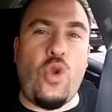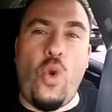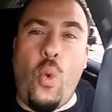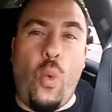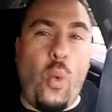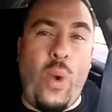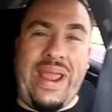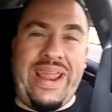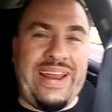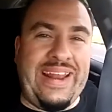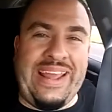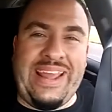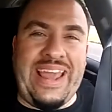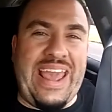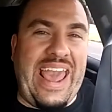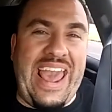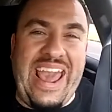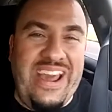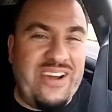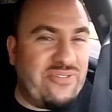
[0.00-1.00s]
waiting
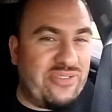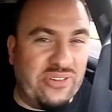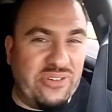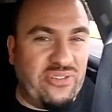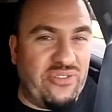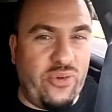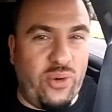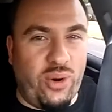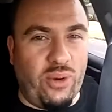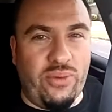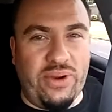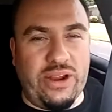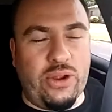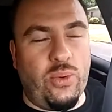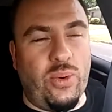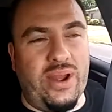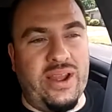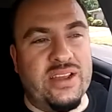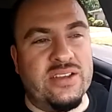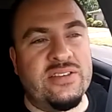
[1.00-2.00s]
ever for a
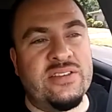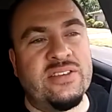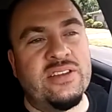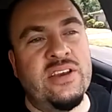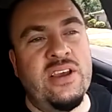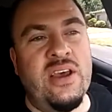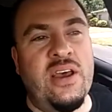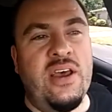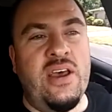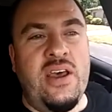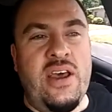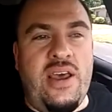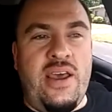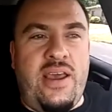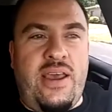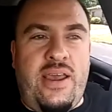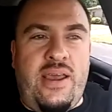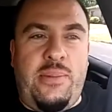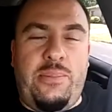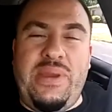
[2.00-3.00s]
request.
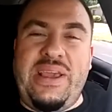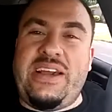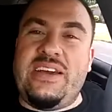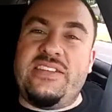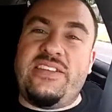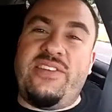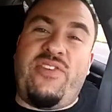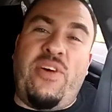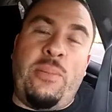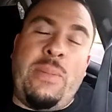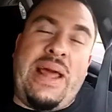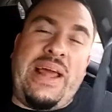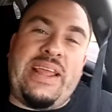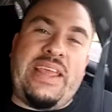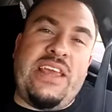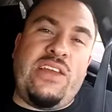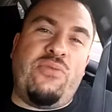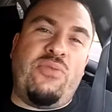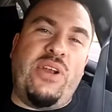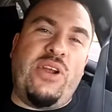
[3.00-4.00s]
Because if I'm not
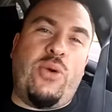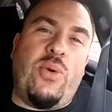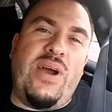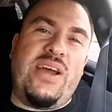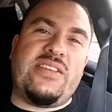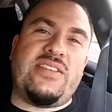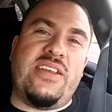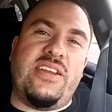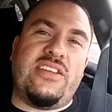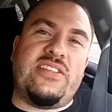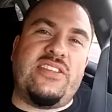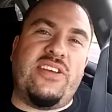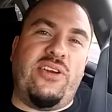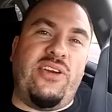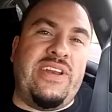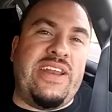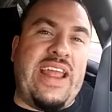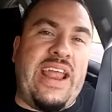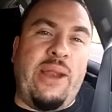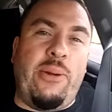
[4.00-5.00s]
getting requests in a
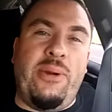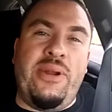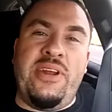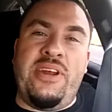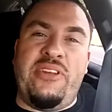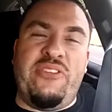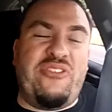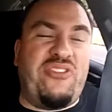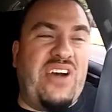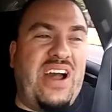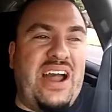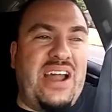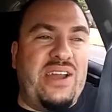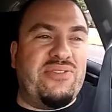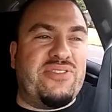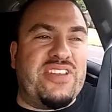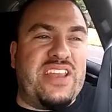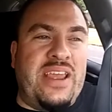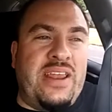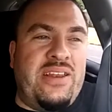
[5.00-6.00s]
certain area in
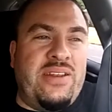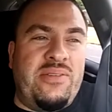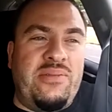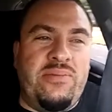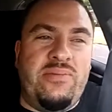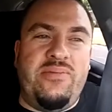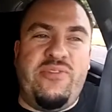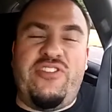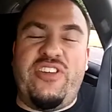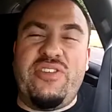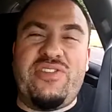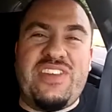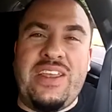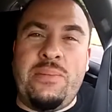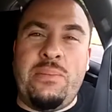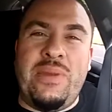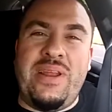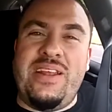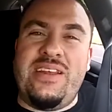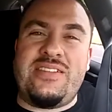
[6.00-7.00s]
5, 10,
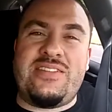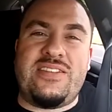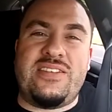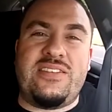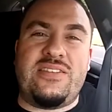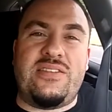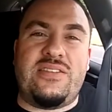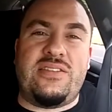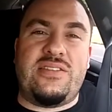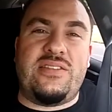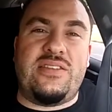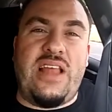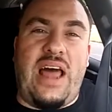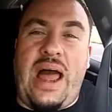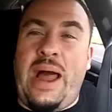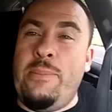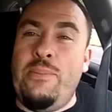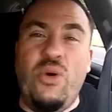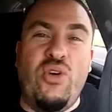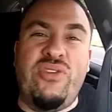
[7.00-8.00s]
15 minutes,
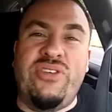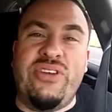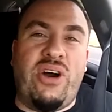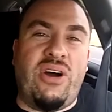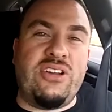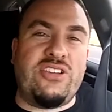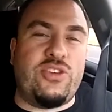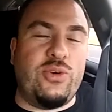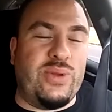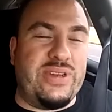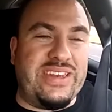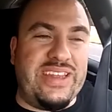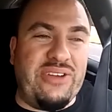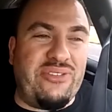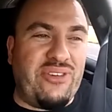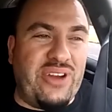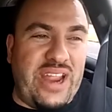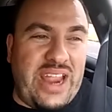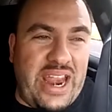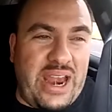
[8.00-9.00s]
I'm moving on to a
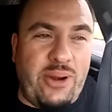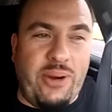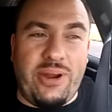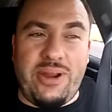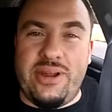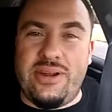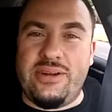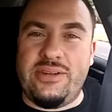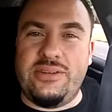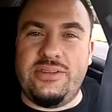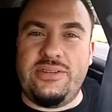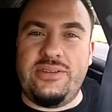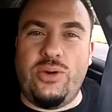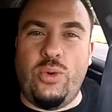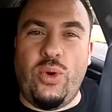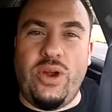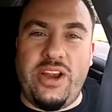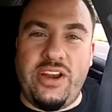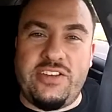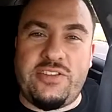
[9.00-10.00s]
different area
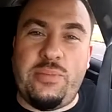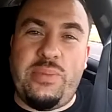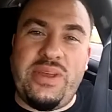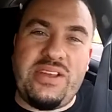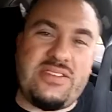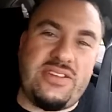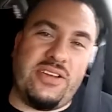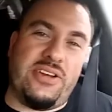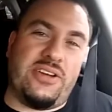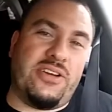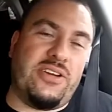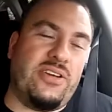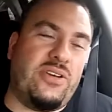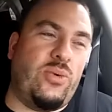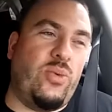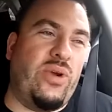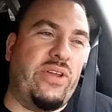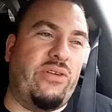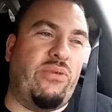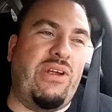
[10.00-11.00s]
where it's busier,
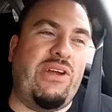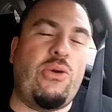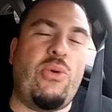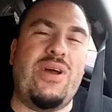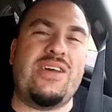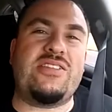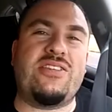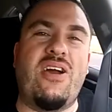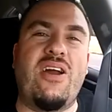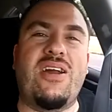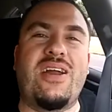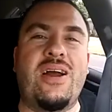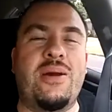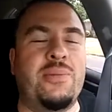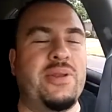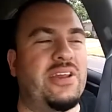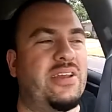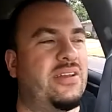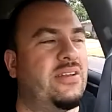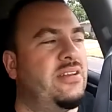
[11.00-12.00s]
where the requests are
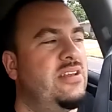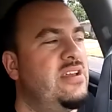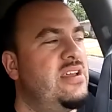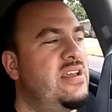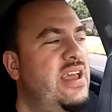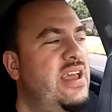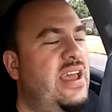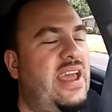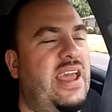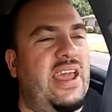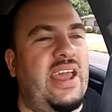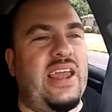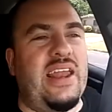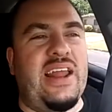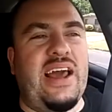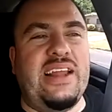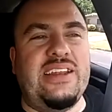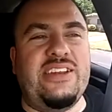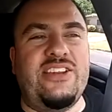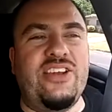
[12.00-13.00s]
coming in.
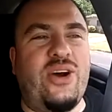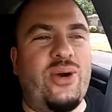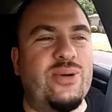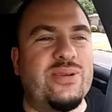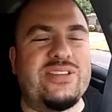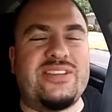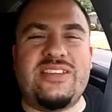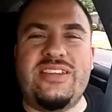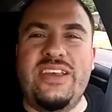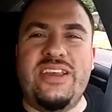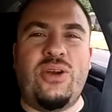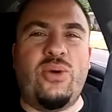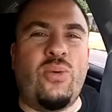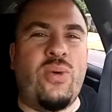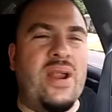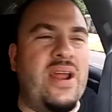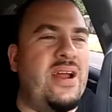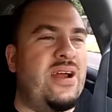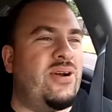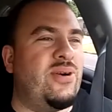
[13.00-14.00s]
And I don't sit
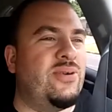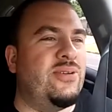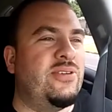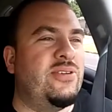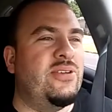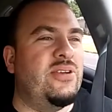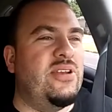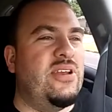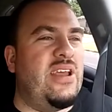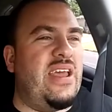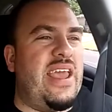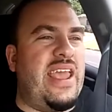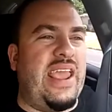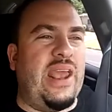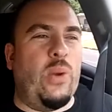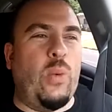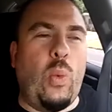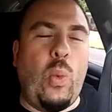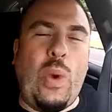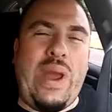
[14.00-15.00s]
around
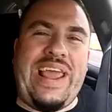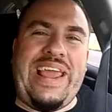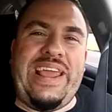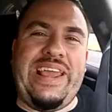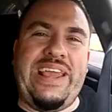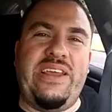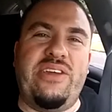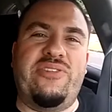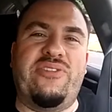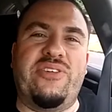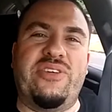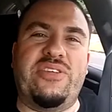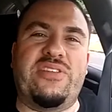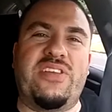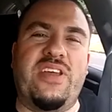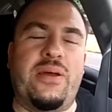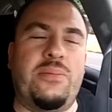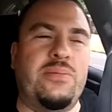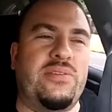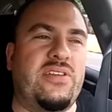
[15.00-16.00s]
and wait for
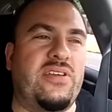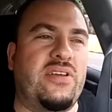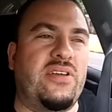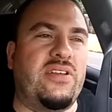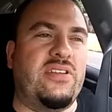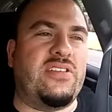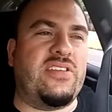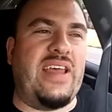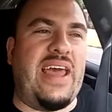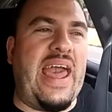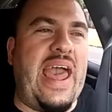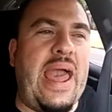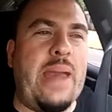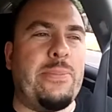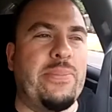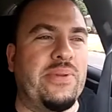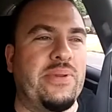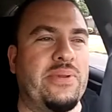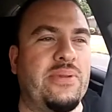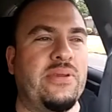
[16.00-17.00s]
something to
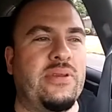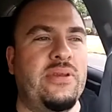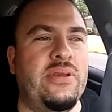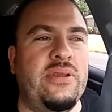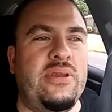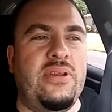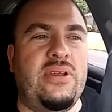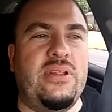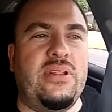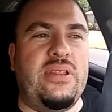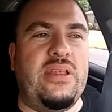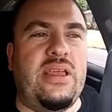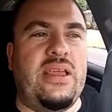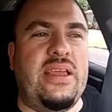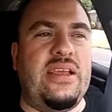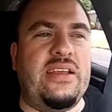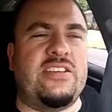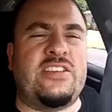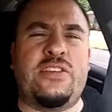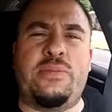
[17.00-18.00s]
happen.
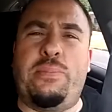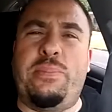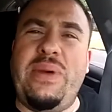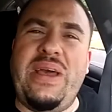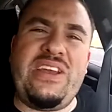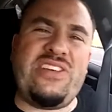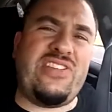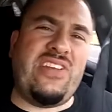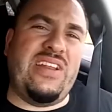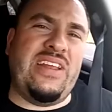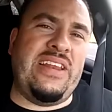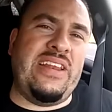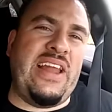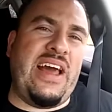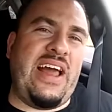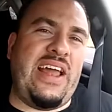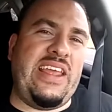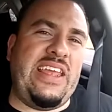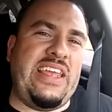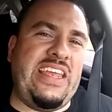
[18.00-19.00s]
Especially
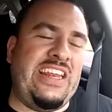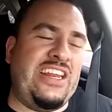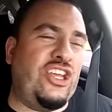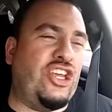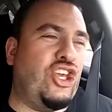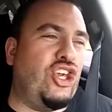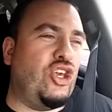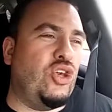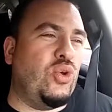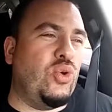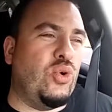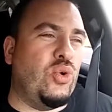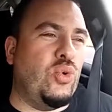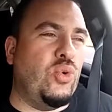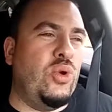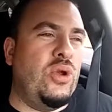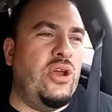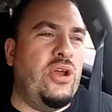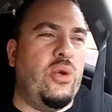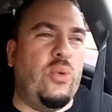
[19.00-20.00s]
not in queue
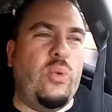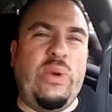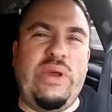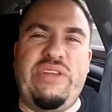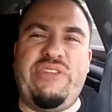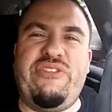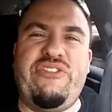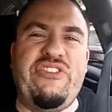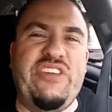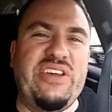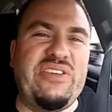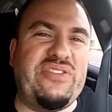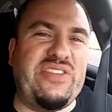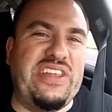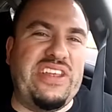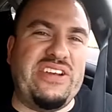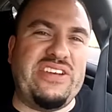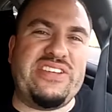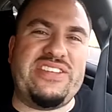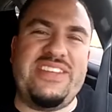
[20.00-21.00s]
with
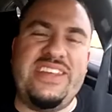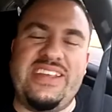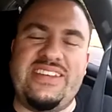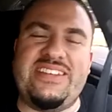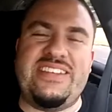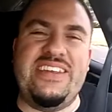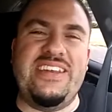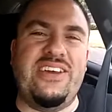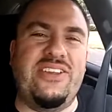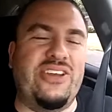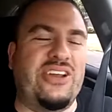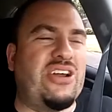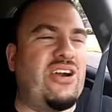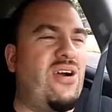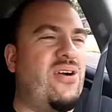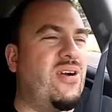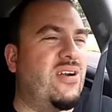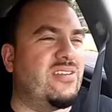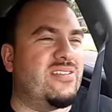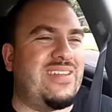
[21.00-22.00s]
50 or 60 other
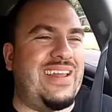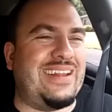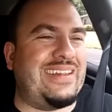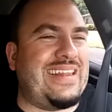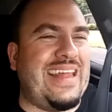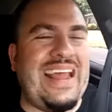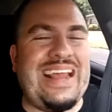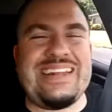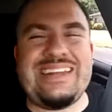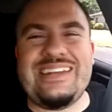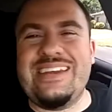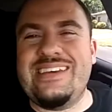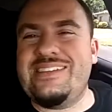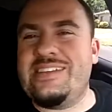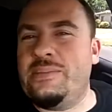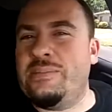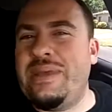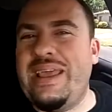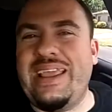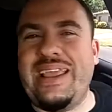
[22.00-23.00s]
cars. Like, that
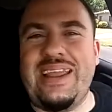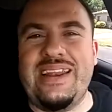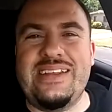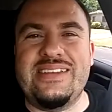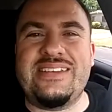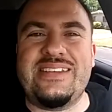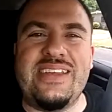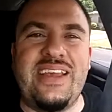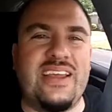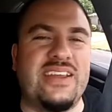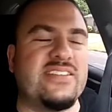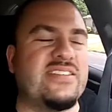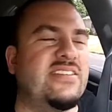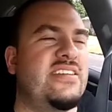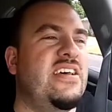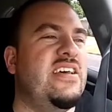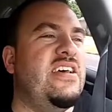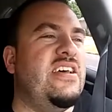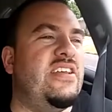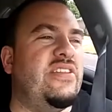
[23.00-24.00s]
doesn't make any sense.
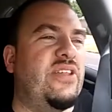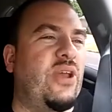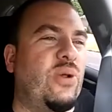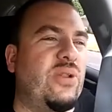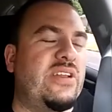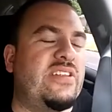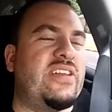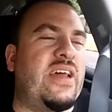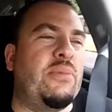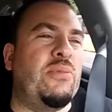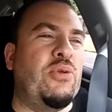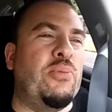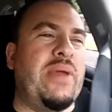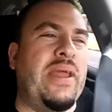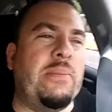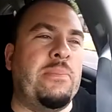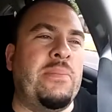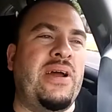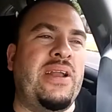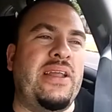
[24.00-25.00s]
The only time you
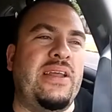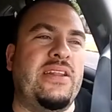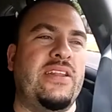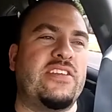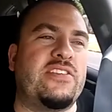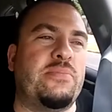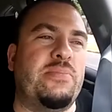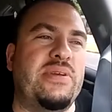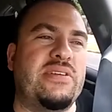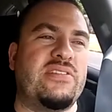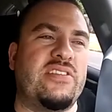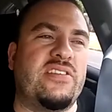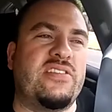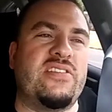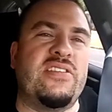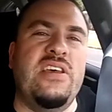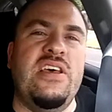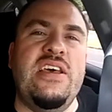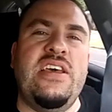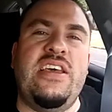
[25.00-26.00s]
make money in this
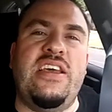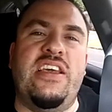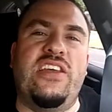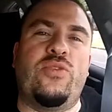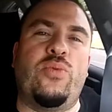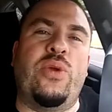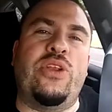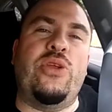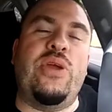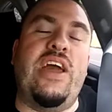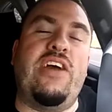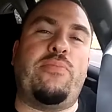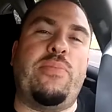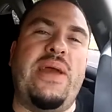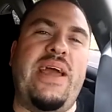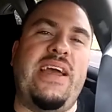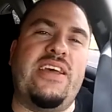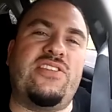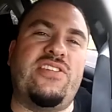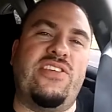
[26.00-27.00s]
business is when you have
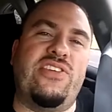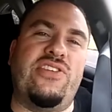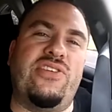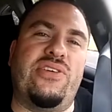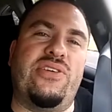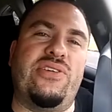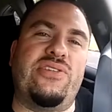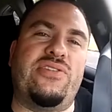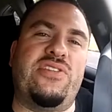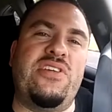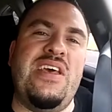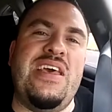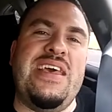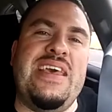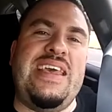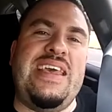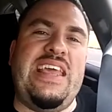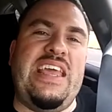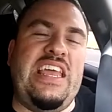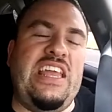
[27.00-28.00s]
passengers
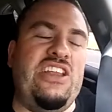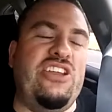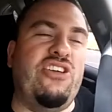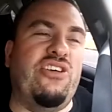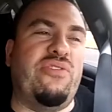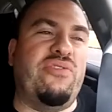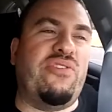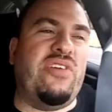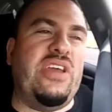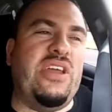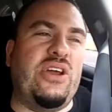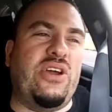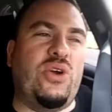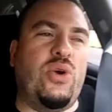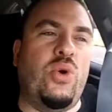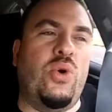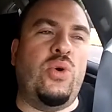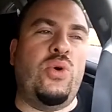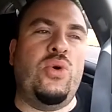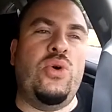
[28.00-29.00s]
in your
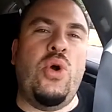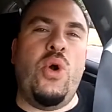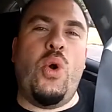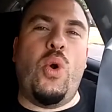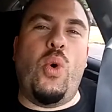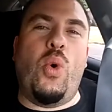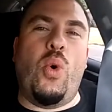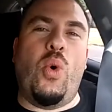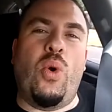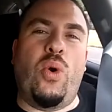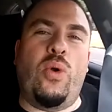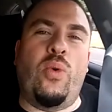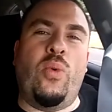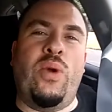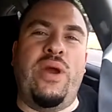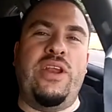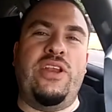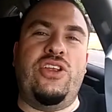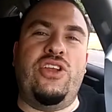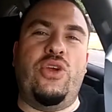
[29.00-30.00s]
vehicle or
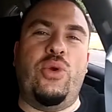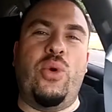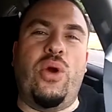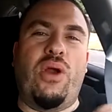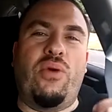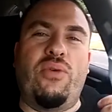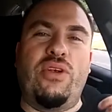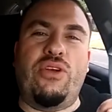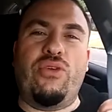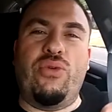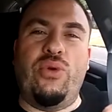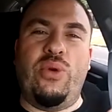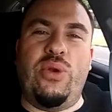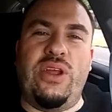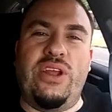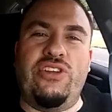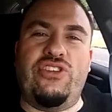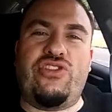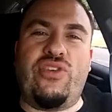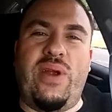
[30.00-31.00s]
when you are
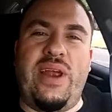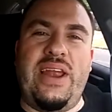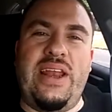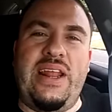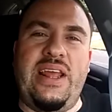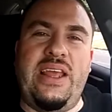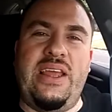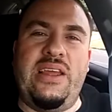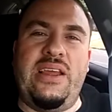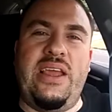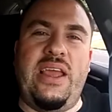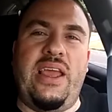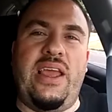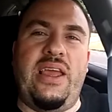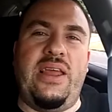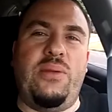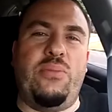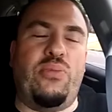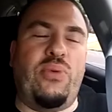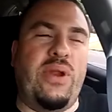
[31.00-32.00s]
recruiting, training,
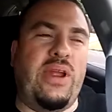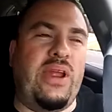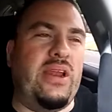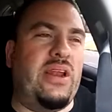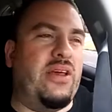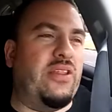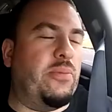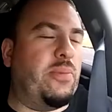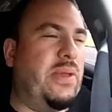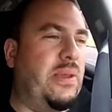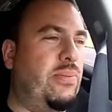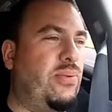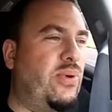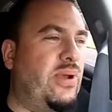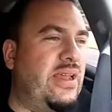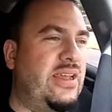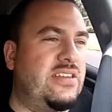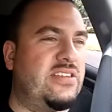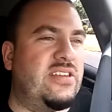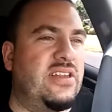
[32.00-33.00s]
and bringing other people
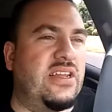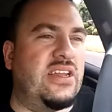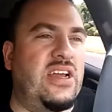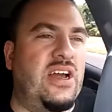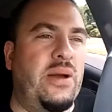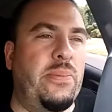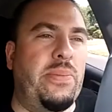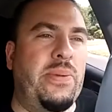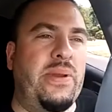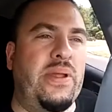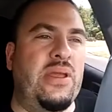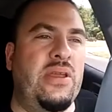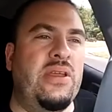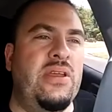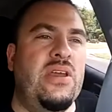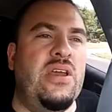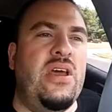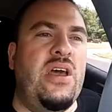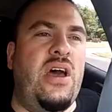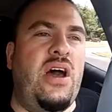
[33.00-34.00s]
into the company,
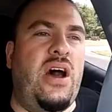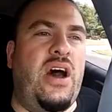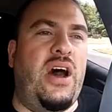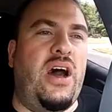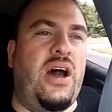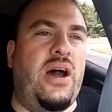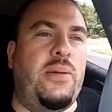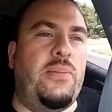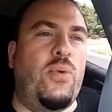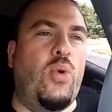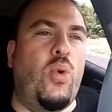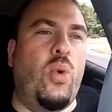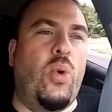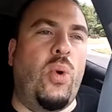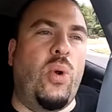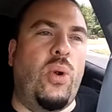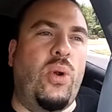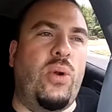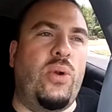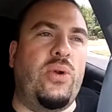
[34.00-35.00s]

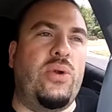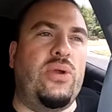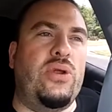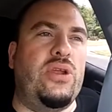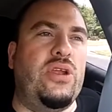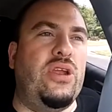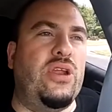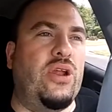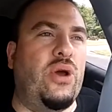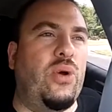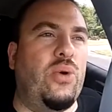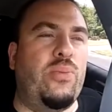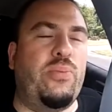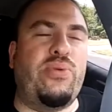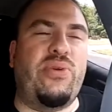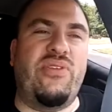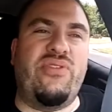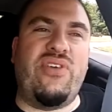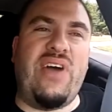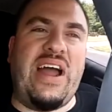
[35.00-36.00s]
or
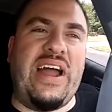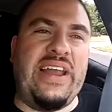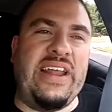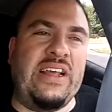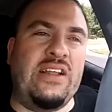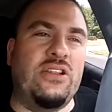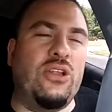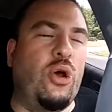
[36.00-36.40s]
providing